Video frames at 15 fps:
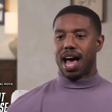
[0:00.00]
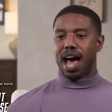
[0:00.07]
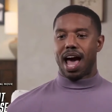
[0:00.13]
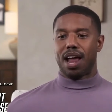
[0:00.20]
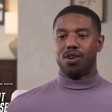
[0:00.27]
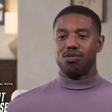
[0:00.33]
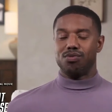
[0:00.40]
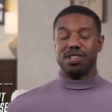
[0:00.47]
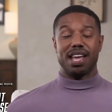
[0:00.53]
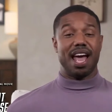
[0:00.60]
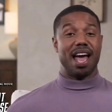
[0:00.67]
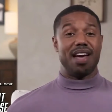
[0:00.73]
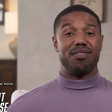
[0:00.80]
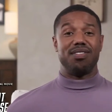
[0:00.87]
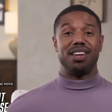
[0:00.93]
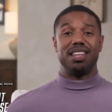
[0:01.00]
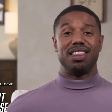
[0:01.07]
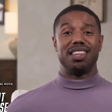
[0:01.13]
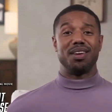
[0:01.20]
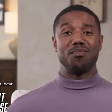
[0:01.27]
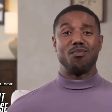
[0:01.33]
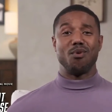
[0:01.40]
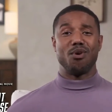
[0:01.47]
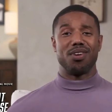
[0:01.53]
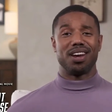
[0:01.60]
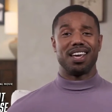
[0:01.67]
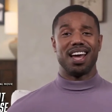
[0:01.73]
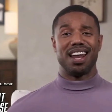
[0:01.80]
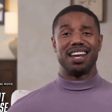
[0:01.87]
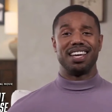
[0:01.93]
don't really have anything more to
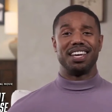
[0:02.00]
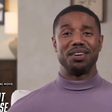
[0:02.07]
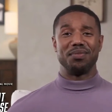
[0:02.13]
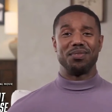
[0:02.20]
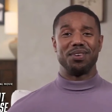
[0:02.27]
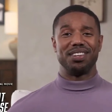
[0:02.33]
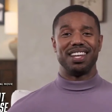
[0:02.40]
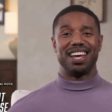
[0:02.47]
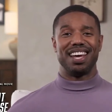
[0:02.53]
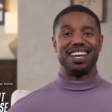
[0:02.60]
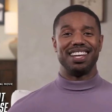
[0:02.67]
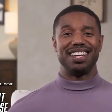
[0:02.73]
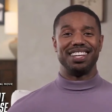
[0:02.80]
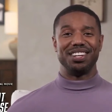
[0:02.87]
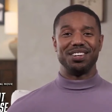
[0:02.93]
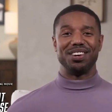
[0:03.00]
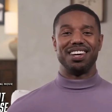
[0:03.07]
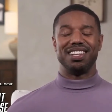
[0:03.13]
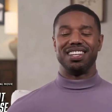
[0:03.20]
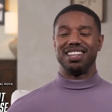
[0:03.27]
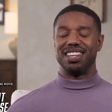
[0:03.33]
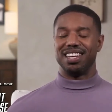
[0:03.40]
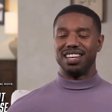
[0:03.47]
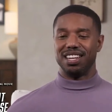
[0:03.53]
kind of give on that, other than